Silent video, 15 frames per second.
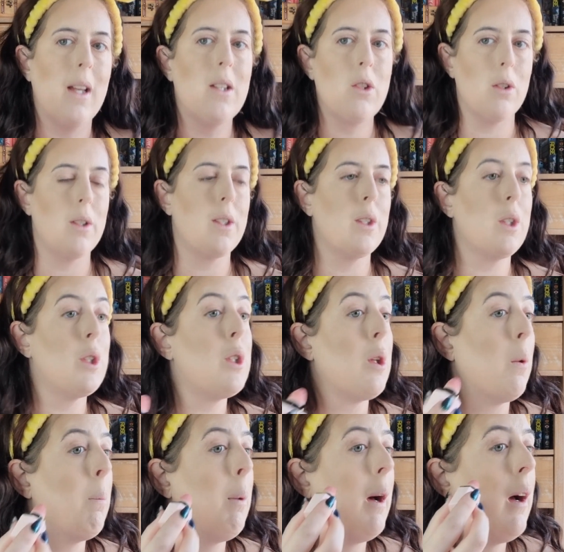is just
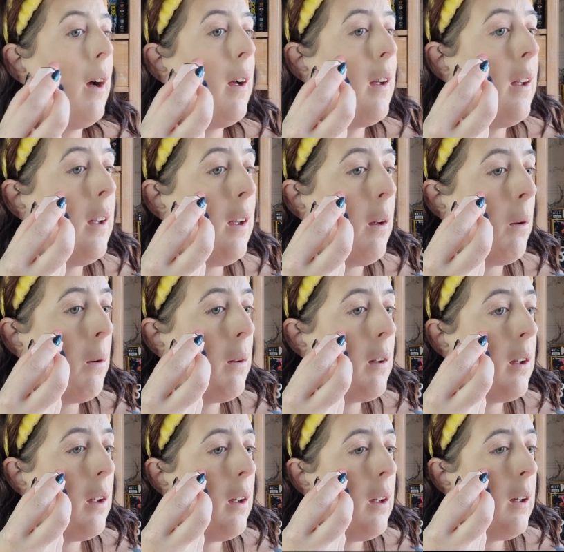super
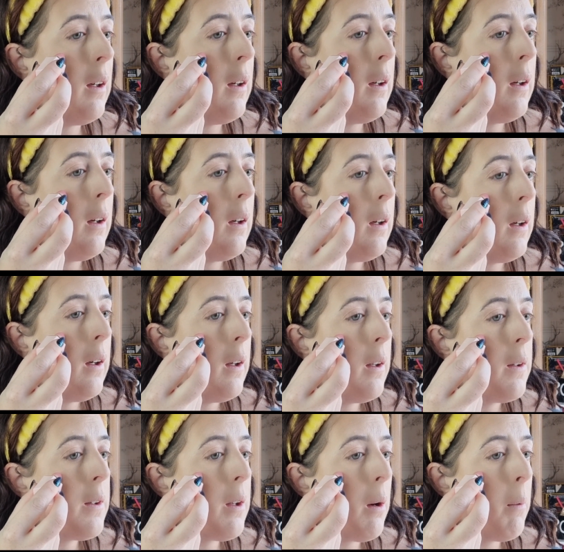cute.
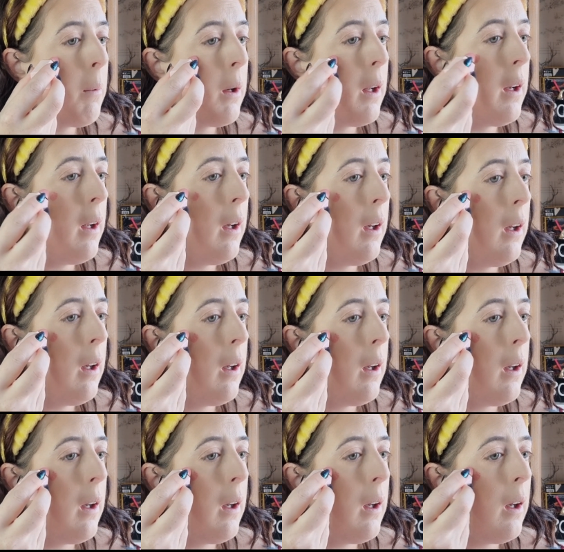So I'm gonna
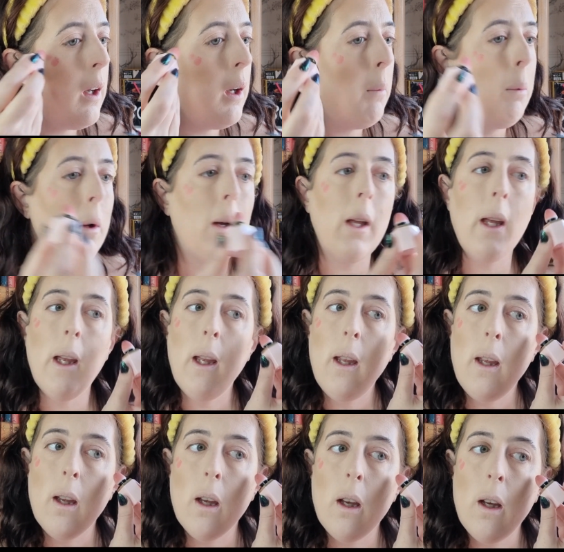apply it
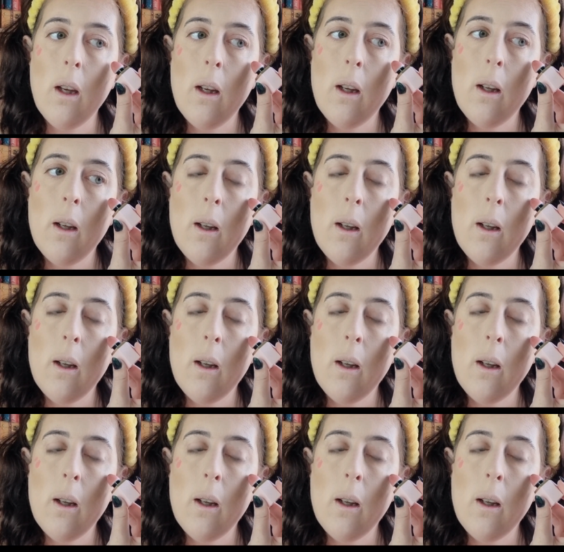here.